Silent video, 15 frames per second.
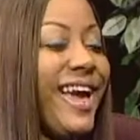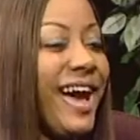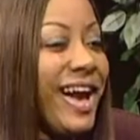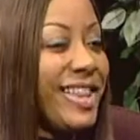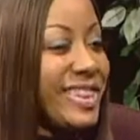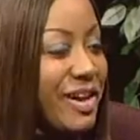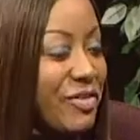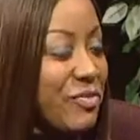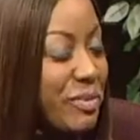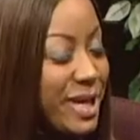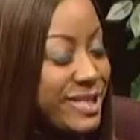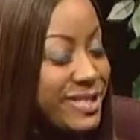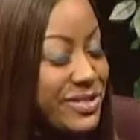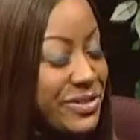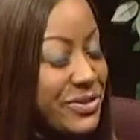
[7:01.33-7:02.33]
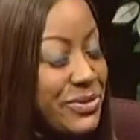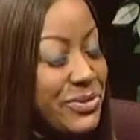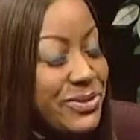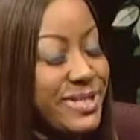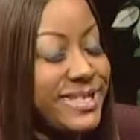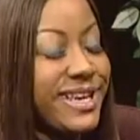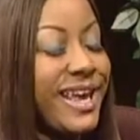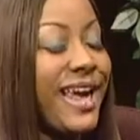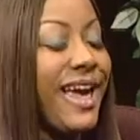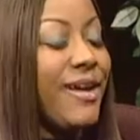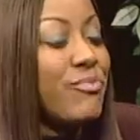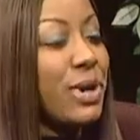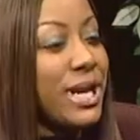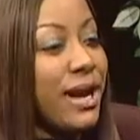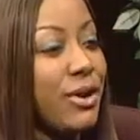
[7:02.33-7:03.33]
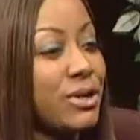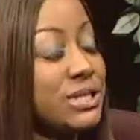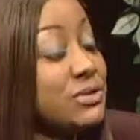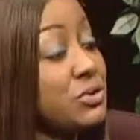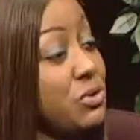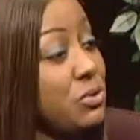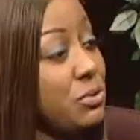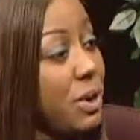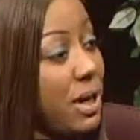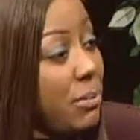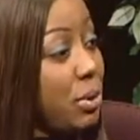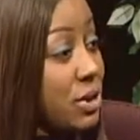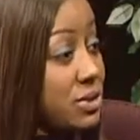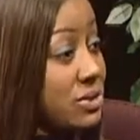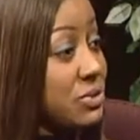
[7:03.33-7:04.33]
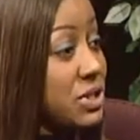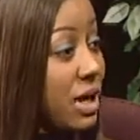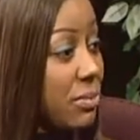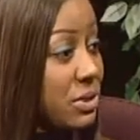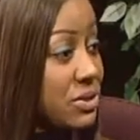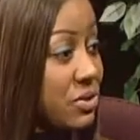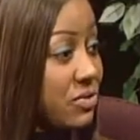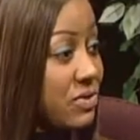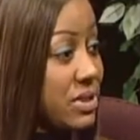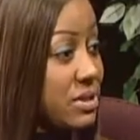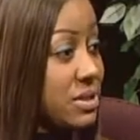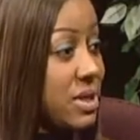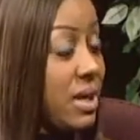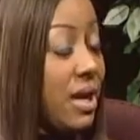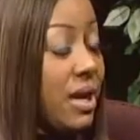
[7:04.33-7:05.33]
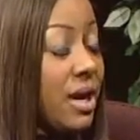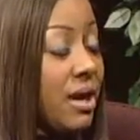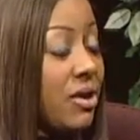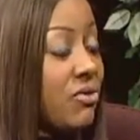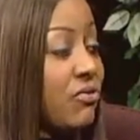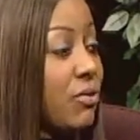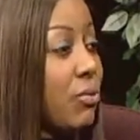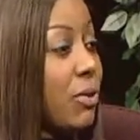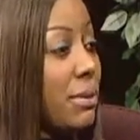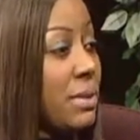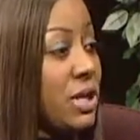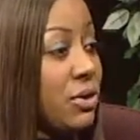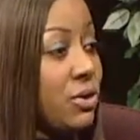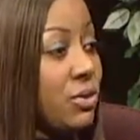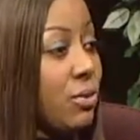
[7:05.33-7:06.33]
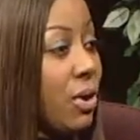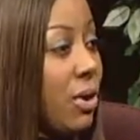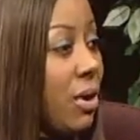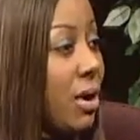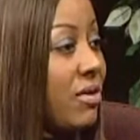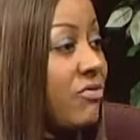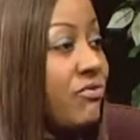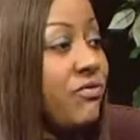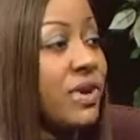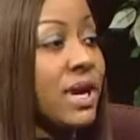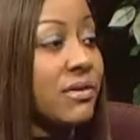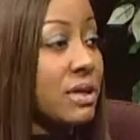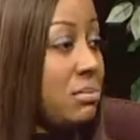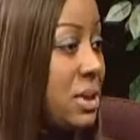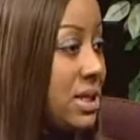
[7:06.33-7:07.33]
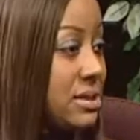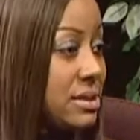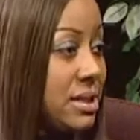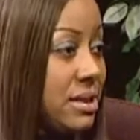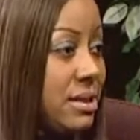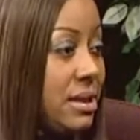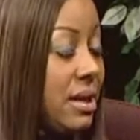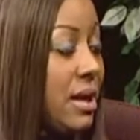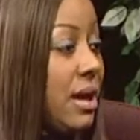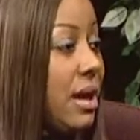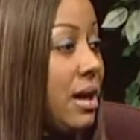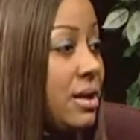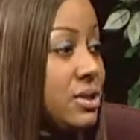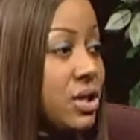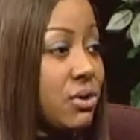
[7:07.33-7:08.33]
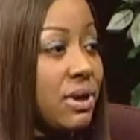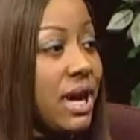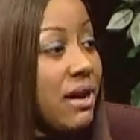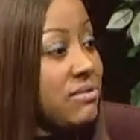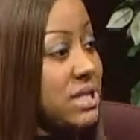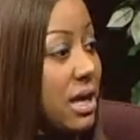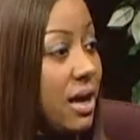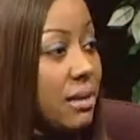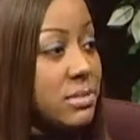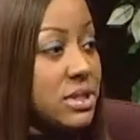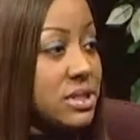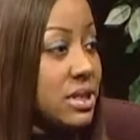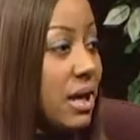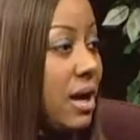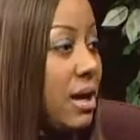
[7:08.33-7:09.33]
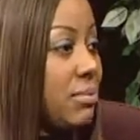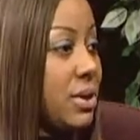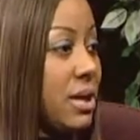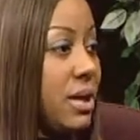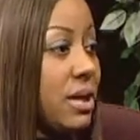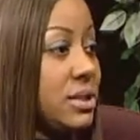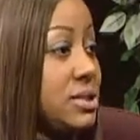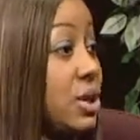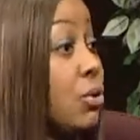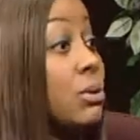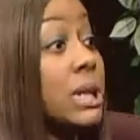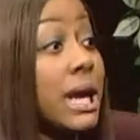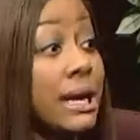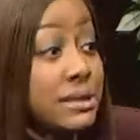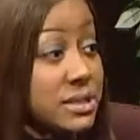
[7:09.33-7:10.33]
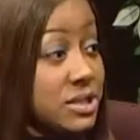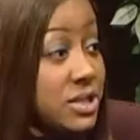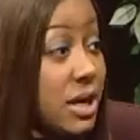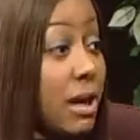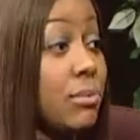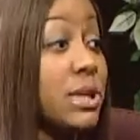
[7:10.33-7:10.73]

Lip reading: I love my shoes. But I also do personal shopper service for women who are very busy, don't have time to shop, don't like to shop.